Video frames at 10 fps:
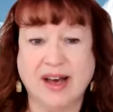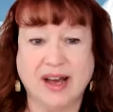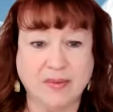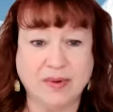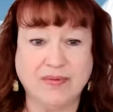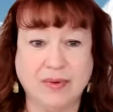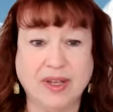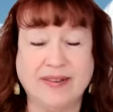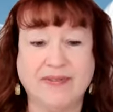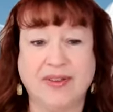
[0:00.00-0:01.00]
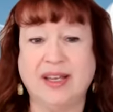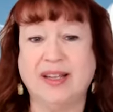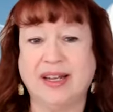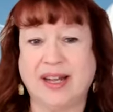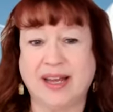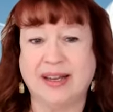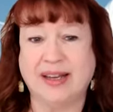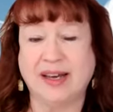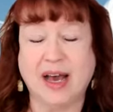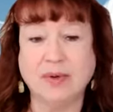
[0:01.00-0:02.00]
I would really feel it like,
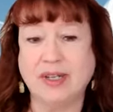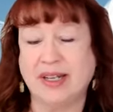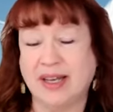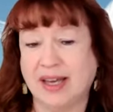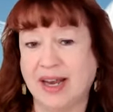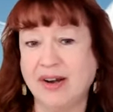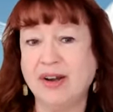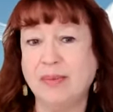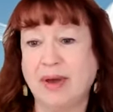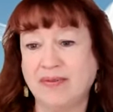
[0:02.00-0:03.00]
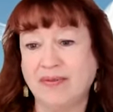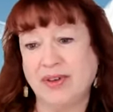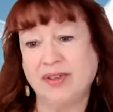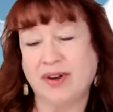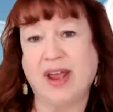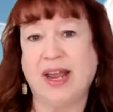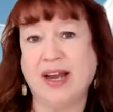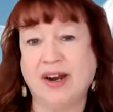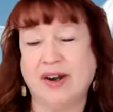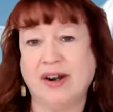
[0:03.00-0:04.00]
I wouldn't get angry, but I'd feel their
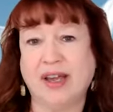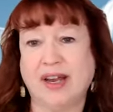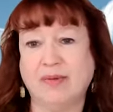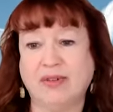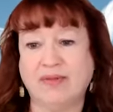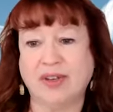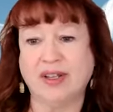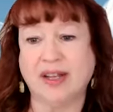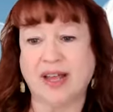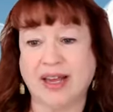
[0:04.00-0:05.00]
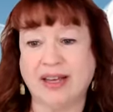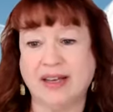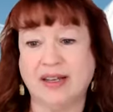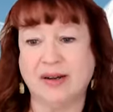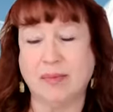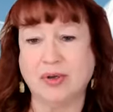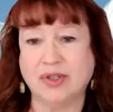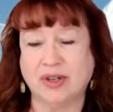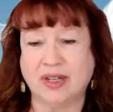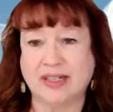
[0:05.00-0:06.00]
anger, and I would feel like an
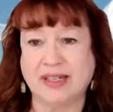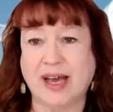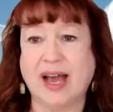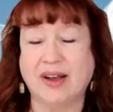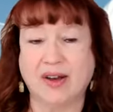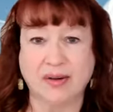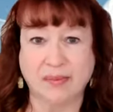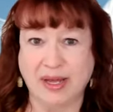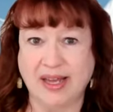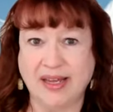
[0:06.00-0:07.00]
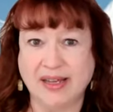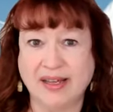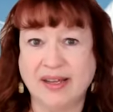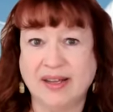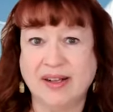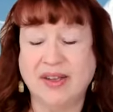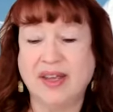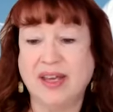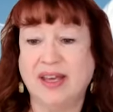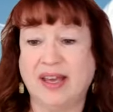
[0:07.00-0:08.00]
emotional attack on me.
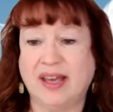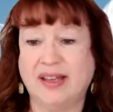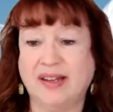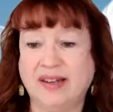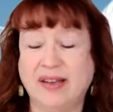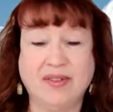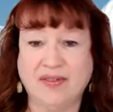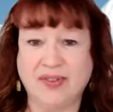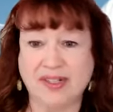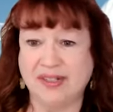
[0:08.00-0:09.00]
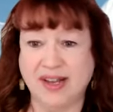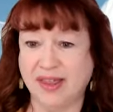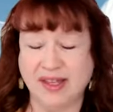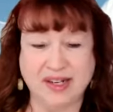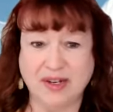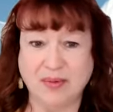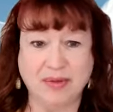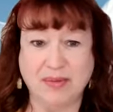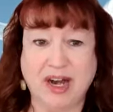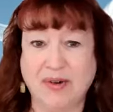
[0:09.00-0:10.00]
And even if it's nothing to do
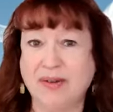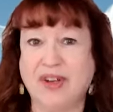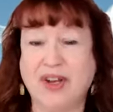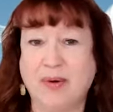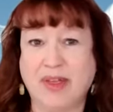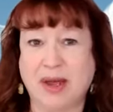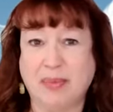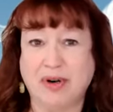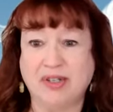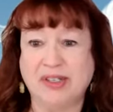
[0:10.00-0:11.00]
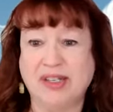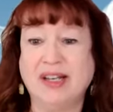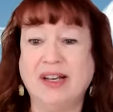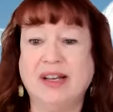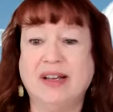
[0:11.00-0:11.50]
with me and I don't even know that person,